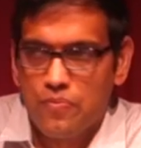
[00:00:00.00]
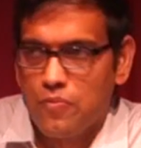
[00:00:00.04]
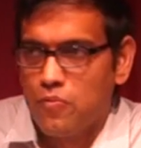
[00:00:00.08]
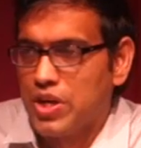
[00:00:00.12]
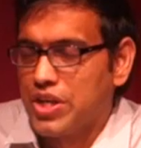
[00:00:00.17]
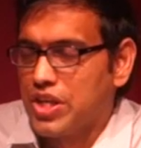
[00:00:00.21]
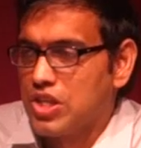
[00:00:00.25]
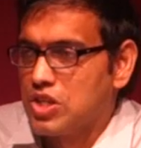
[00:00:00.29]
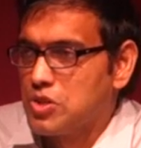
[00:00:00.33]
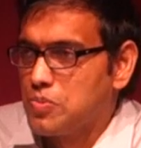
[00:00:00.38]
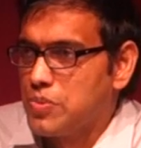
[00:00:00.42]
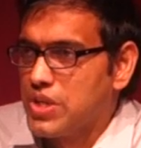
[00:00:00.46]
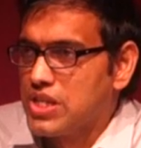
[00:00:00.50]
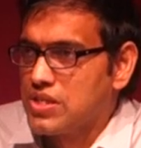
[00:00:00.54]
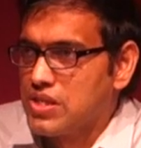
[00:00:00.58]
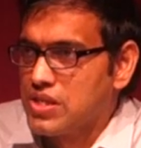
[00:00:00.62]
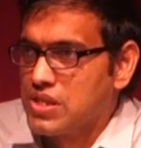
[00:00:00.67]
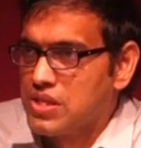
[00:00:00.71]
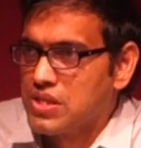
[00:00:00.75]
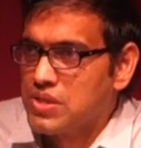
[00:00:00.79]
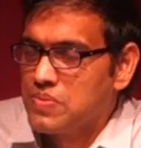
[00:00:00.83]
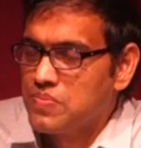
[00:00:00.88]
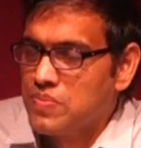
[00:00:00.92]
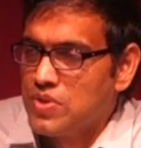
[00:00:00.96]
working
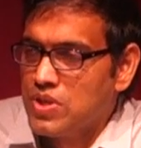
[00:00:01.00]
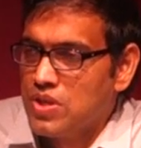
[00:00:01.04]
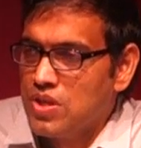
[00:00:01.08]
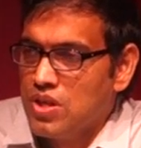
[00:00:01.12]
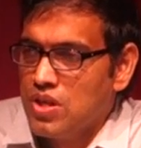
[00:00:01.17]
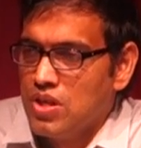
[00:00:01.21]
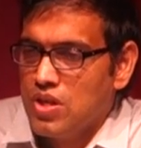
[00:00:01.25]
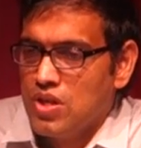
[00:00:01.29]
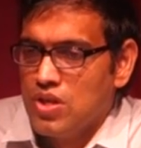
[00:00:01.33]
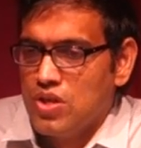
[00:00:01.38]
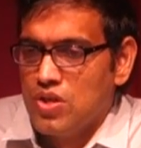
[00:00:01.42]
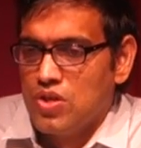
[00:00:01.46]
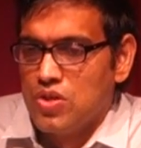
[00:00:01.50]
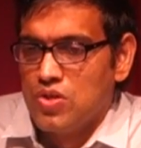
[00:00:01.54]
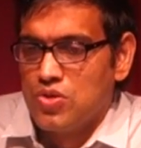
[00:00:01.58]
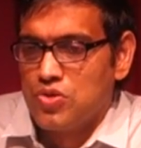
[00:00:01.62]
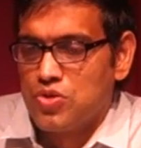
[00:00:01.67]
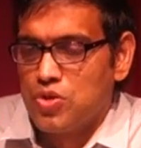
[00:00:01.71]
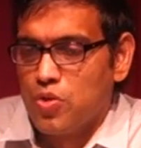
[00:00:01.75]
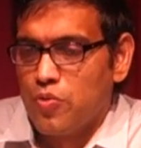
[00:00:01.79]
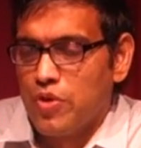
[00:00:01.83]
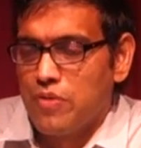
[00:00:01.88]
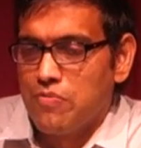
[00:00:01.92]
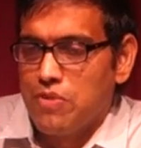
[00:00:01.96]
spaces.
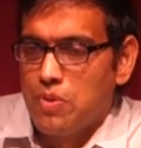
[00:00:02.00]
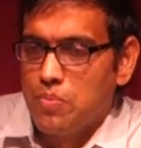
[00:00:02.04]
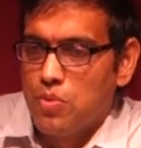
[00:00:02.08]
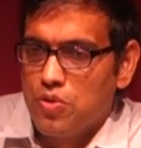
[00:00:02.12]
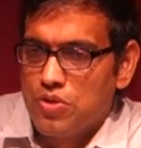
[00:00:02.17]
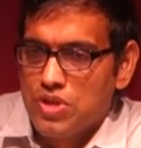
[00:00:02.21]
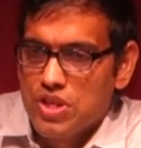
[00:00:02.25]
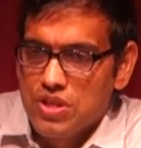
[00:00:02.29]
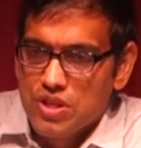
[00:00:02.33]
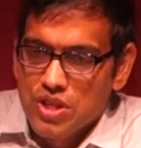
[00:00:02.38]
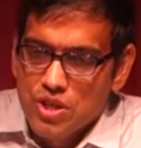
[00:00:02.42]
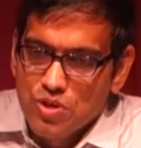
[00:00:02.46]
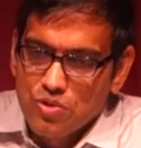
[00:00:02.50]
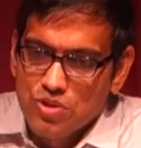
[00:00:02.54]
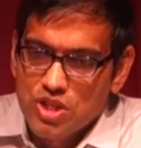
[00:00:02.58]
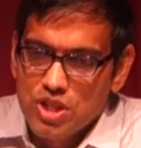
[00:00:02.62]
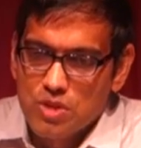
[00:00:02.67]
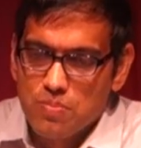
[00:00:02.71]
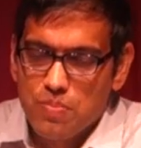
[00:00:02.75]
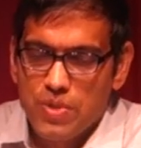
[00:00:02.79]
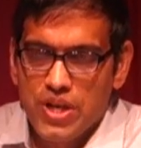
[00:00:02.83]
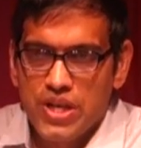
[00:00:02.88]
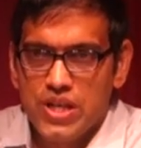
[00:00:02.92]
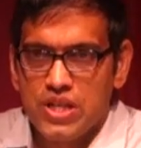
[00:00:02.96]
So when we moved into
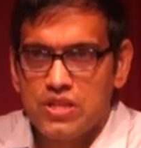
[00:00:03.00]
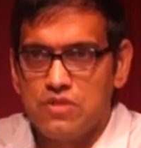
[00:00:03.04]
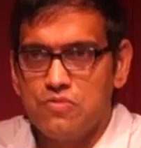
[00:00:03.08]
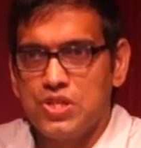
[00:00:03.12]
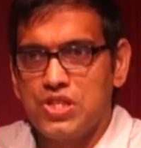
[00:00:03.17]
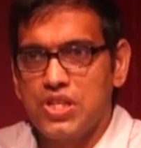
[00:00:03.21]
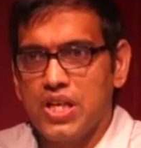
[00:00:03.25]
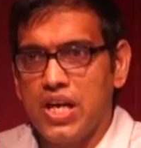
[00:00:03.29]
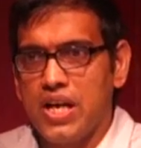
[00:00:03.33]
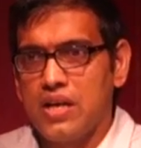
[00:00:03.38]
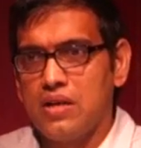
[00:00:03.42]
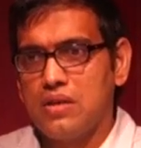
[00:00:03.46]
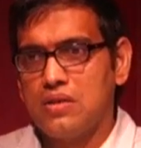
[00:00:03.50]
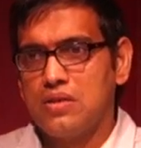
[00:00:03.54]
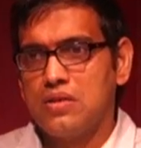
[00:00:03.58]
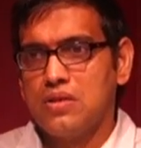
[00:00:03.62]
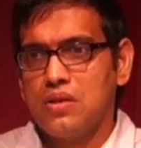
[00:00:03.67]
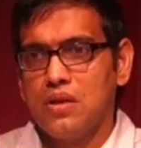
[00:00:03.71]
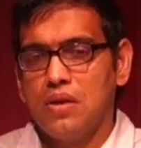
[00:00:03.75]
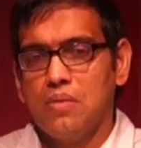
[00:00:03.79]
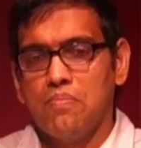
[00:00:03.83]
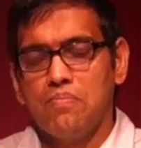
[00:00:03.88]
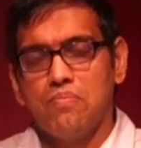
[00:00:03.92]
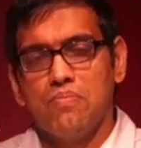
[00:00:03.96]
this place, which had